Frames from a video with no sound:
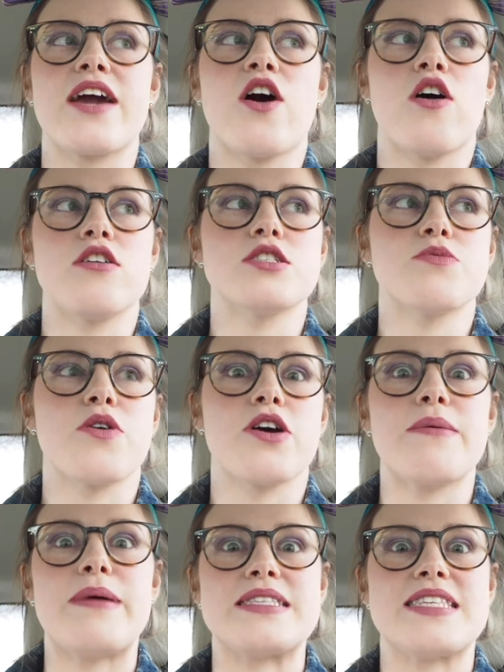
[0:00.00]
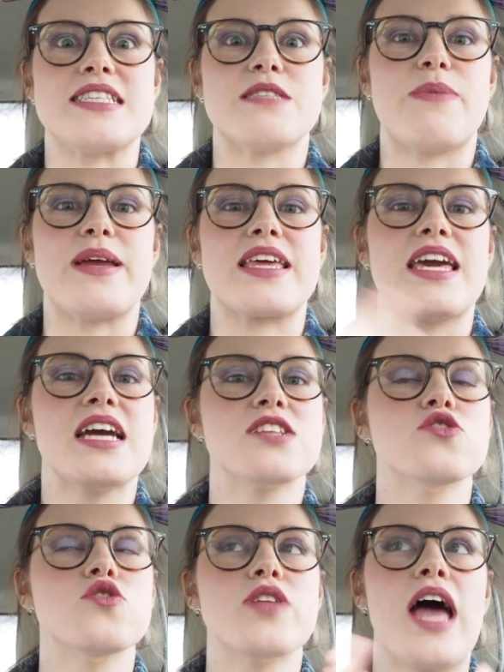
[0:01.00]
college program has since been
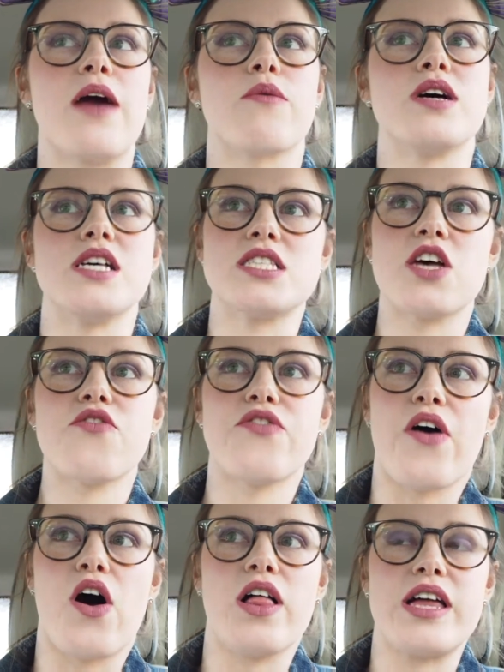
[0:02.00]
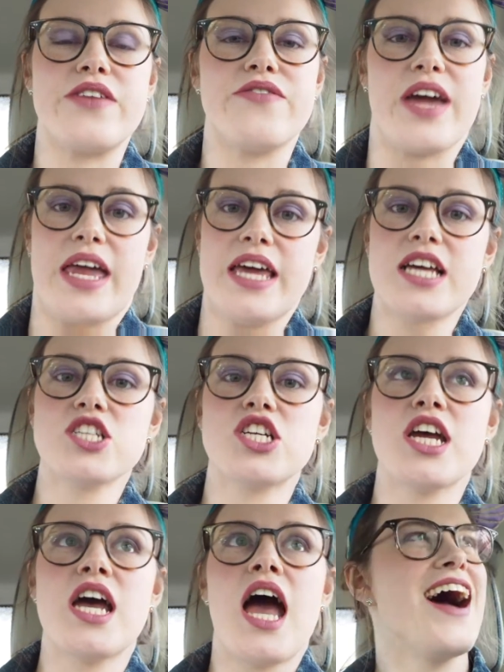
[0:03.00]
canceled. I was fall
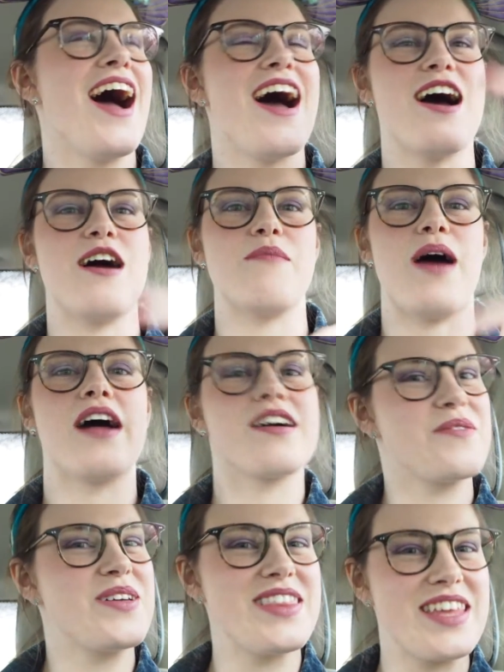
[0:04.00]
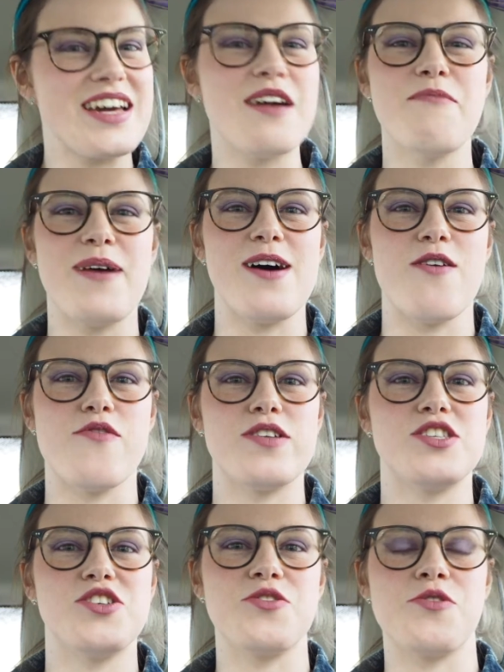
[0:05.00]
advantage. I will link above
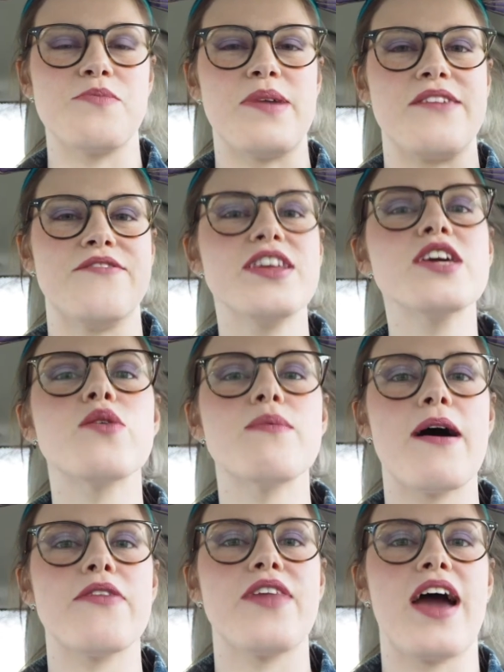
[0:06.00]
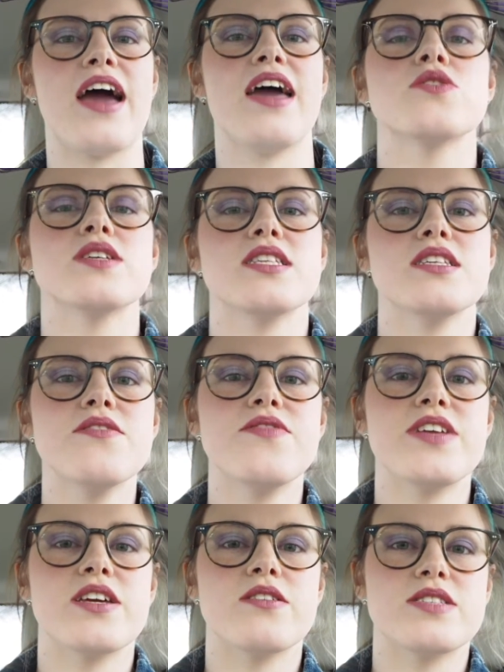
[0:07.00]
to my video about that. So this is a
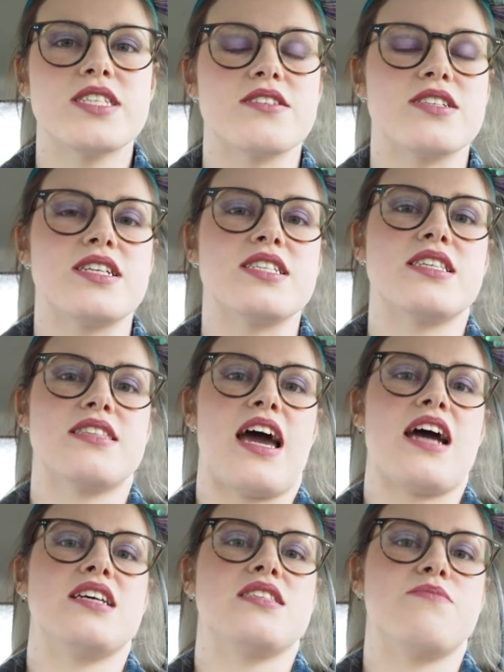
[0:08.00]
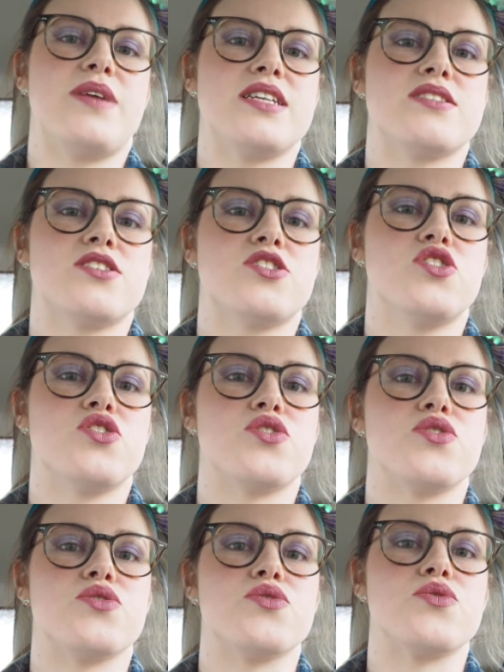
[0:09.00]
video series that is meant
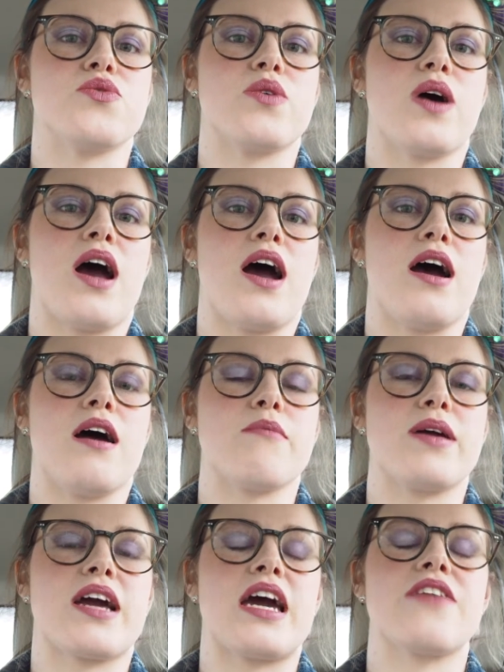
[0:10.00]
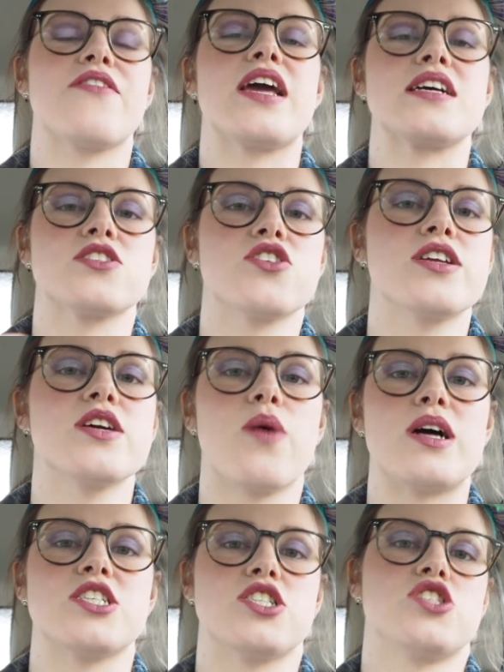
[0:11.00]
to kind of answer any
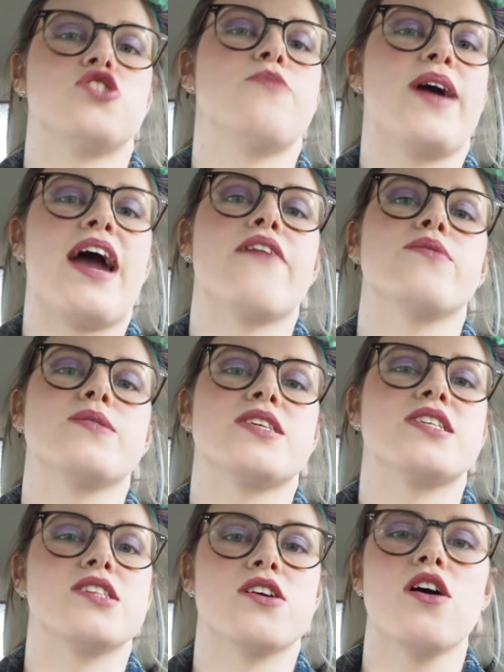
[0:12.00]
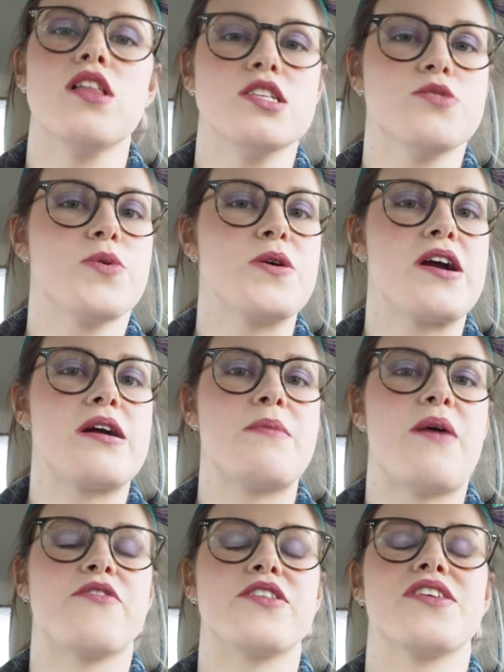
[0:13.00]
questions that you might have about the Disney College
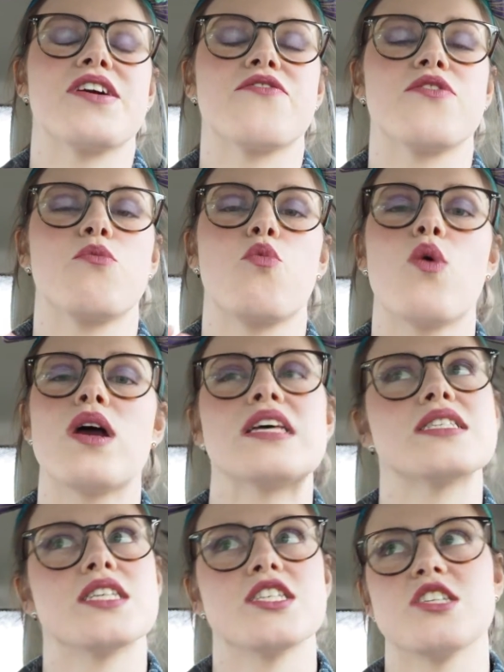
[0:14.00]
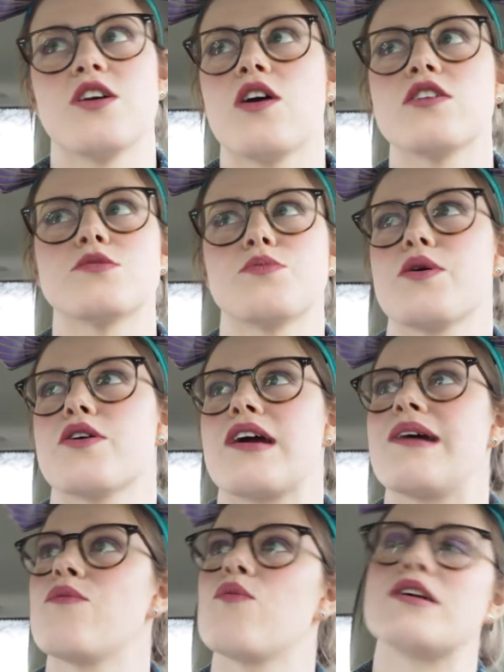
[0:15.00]
Program. Everything from what is the Disney College
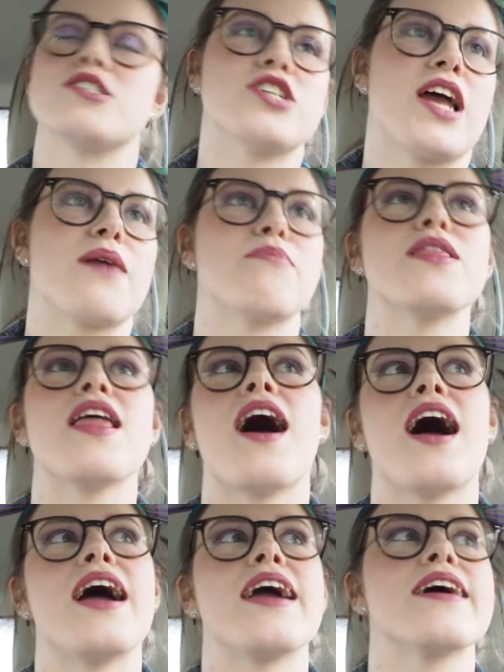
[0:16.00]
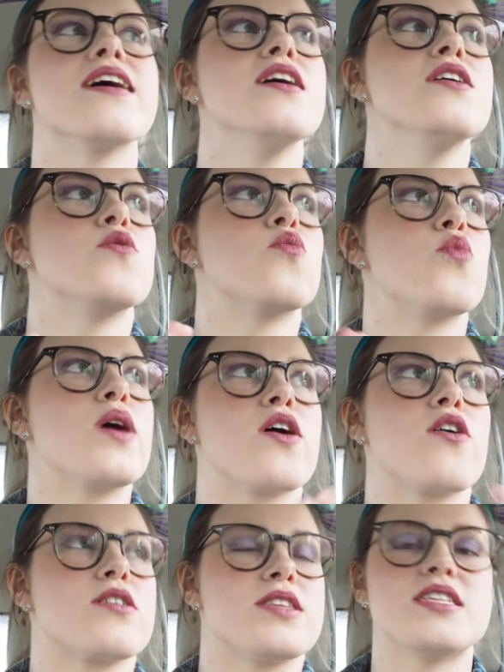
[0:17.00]
Program, when should I apply, when
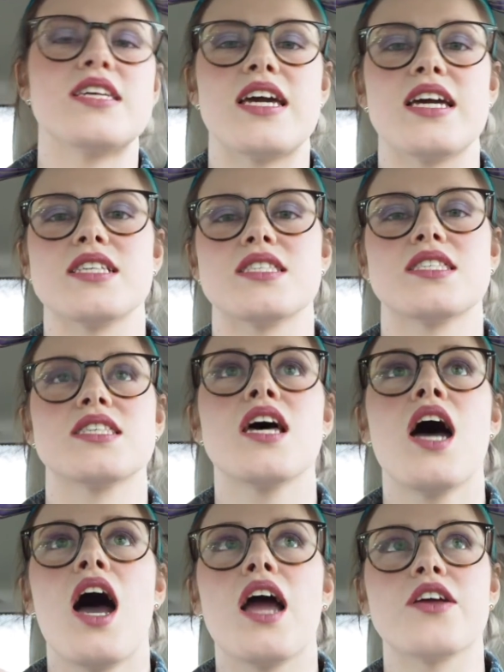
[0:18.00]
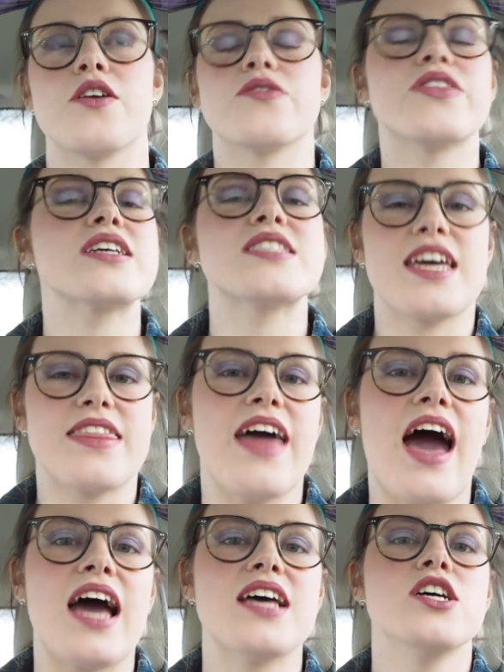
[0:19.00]
are the dates, you know, things like
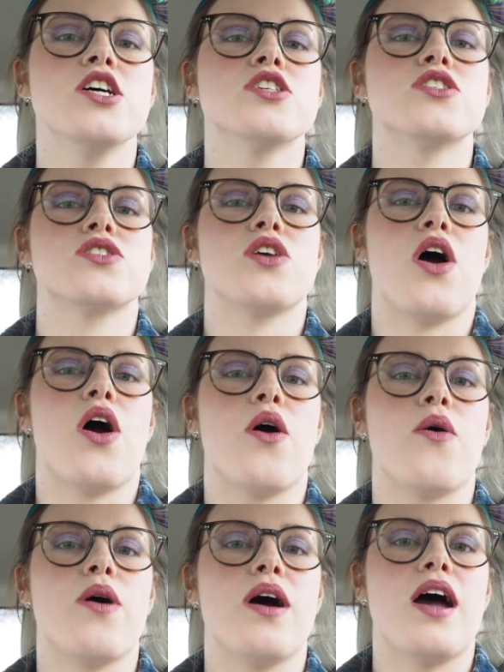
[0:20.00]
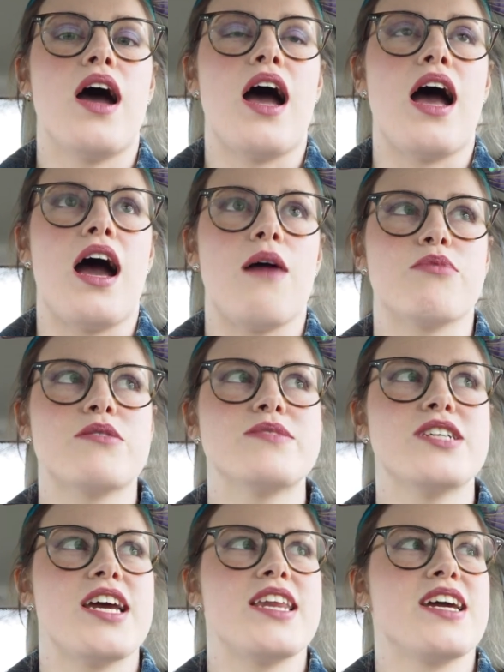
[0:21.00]
that. So pretty
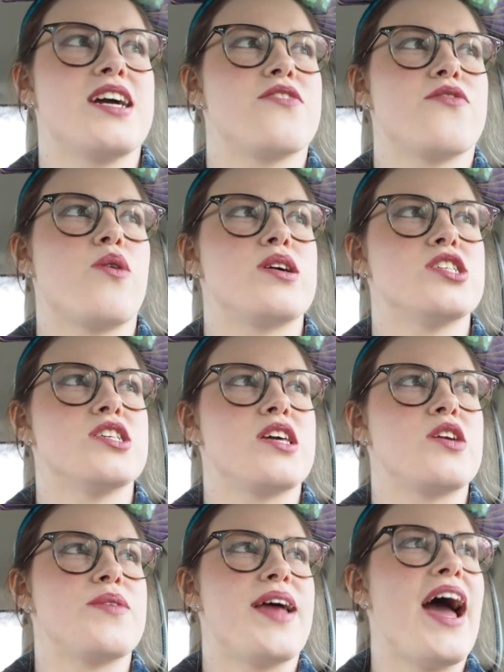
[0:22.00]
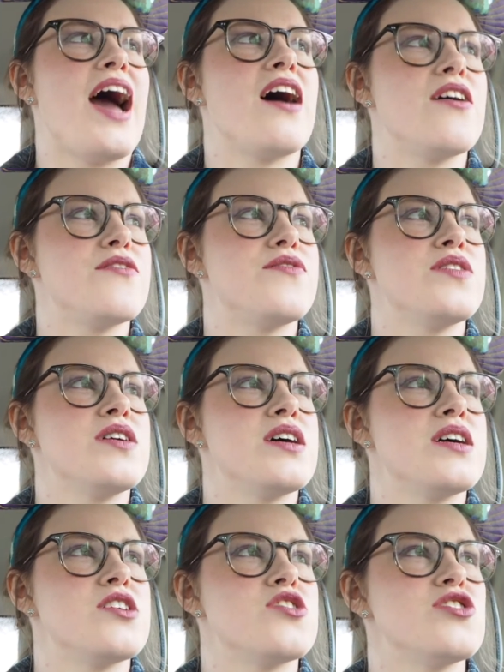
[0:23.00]
much any kind of question that you would have
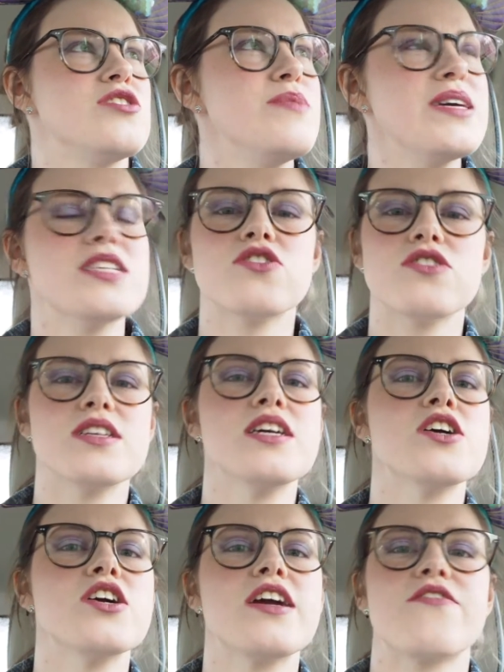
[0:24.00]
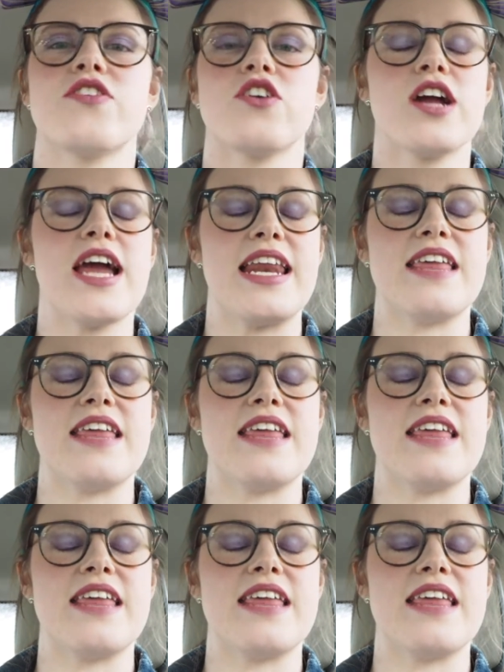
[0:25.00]
should be answered in here. If there